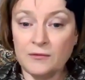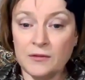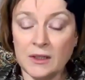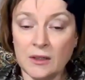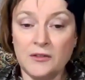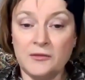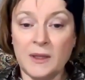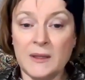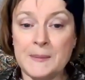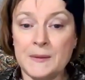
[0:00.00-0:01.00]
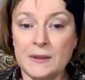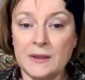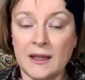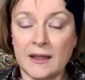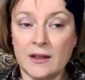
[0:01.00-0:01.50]
for a lot of people,
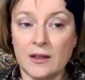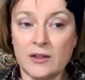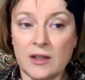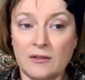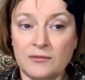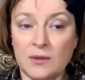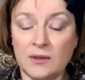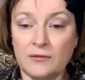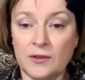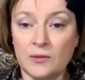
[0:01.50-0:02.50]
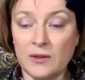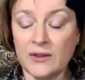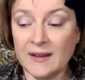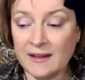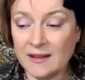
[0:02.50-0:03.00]
and a tough one for all the
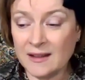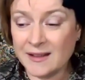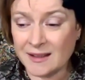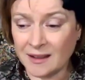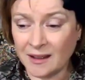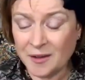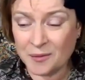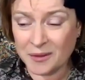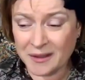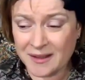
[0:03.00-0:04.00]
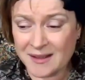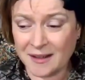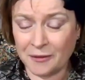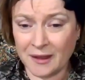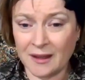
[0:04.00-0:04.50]
healers and light workers
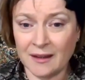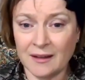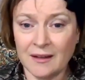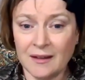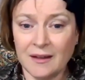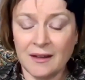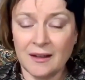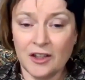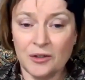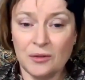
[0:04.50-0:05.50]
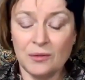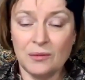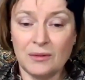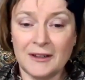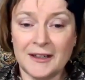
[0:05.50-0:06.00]
out there
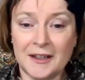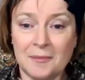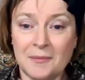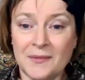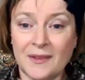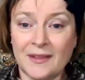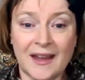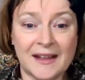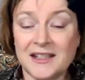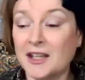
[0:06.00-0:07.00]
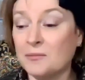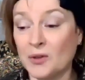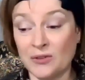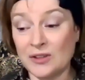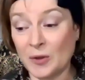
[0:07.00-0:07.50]
who that's their
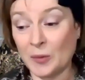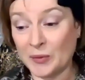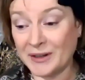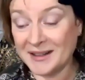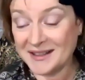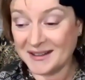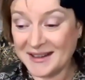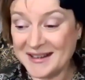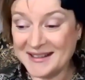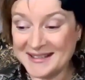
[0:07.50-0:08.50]
modus operandi,